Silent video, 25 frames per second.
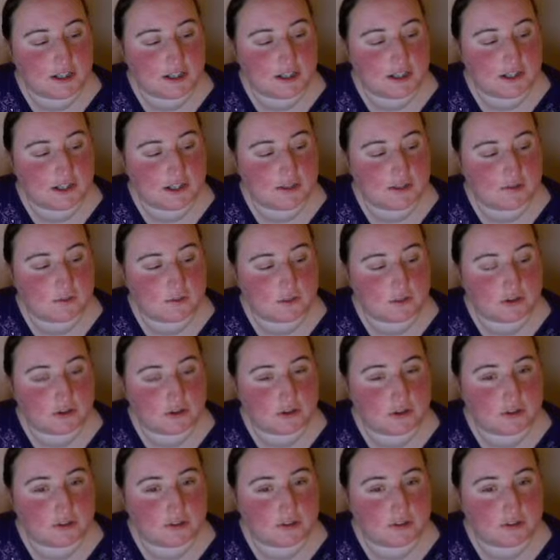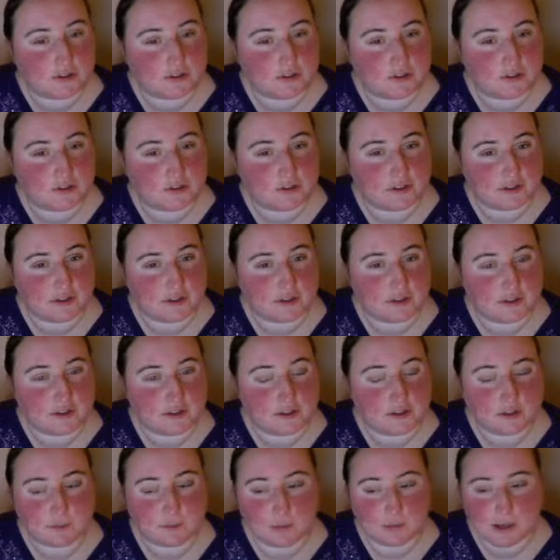It was
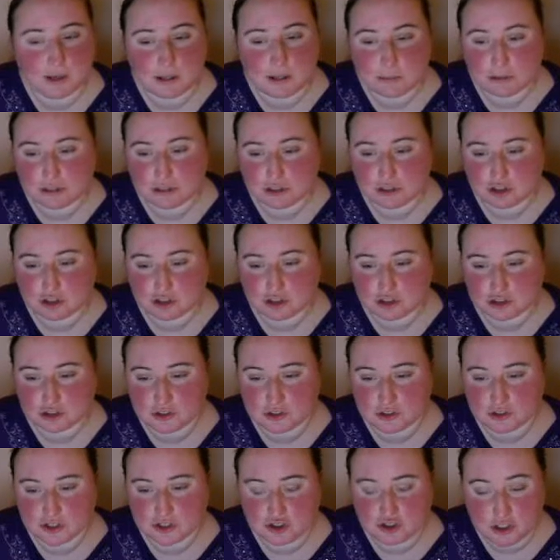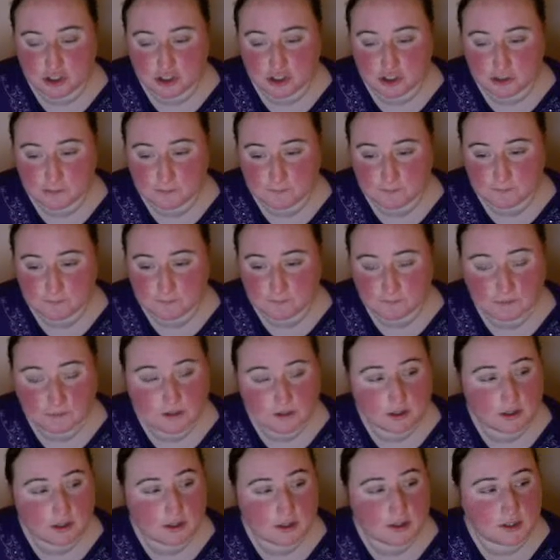published this year.
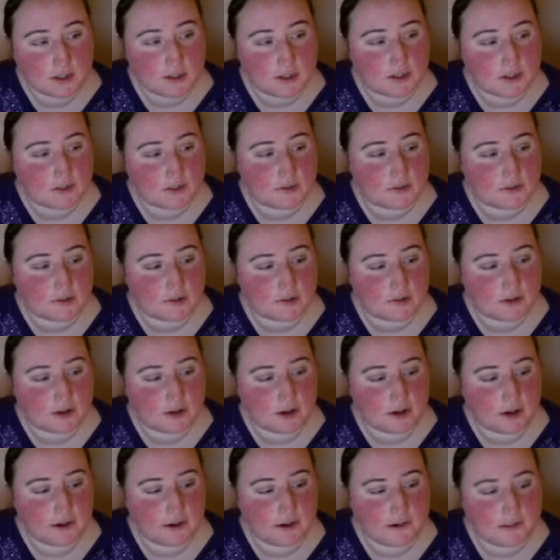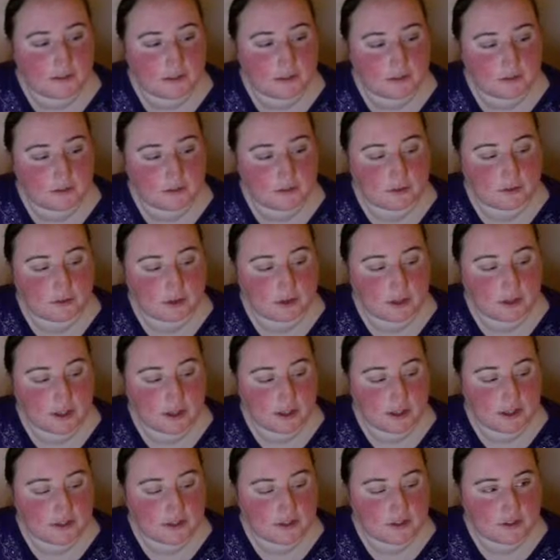So I thought
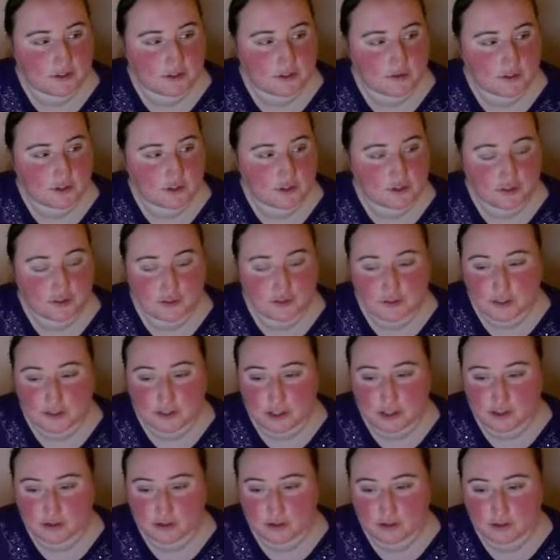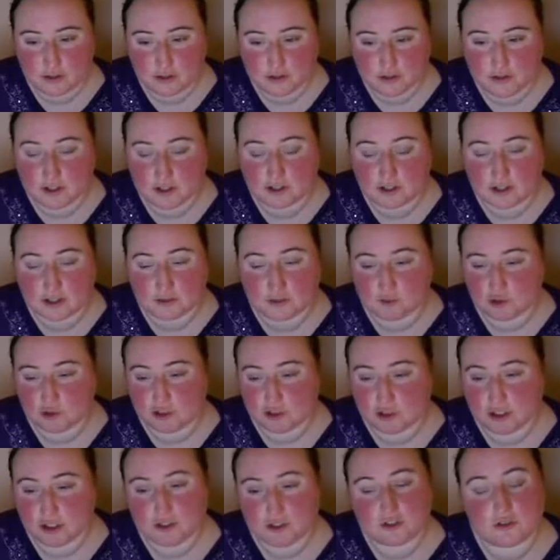I just finished The Secret and I
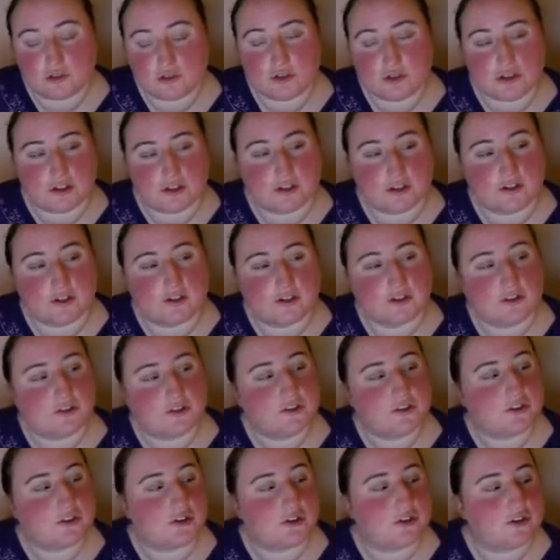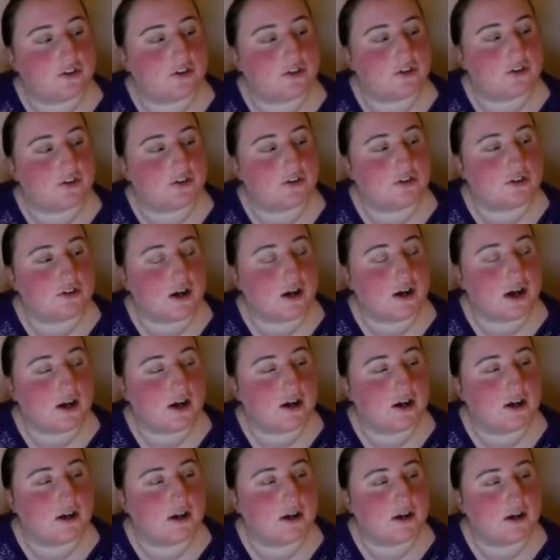really enjoyed it, so
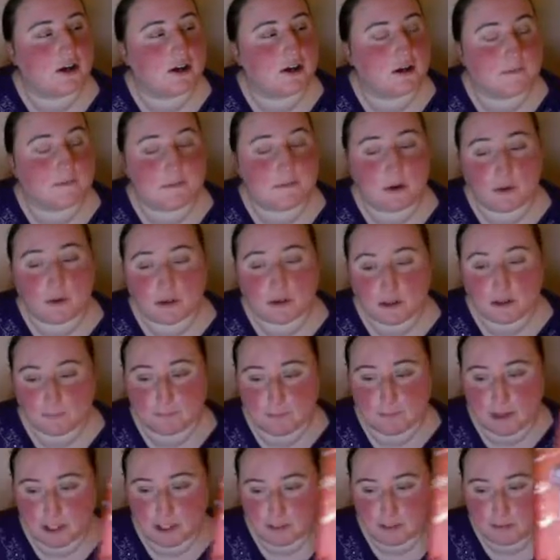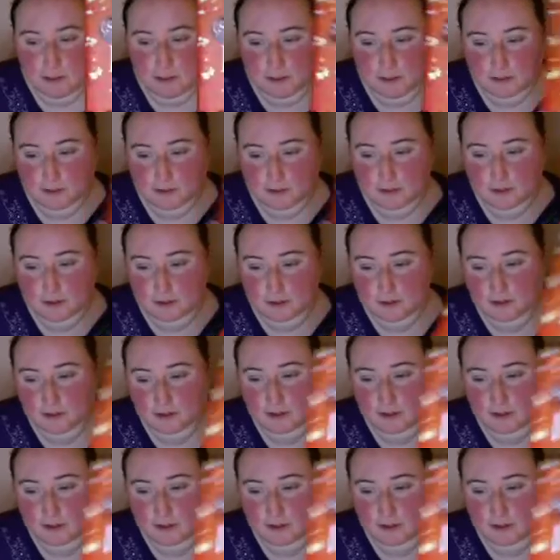I'll pick up this.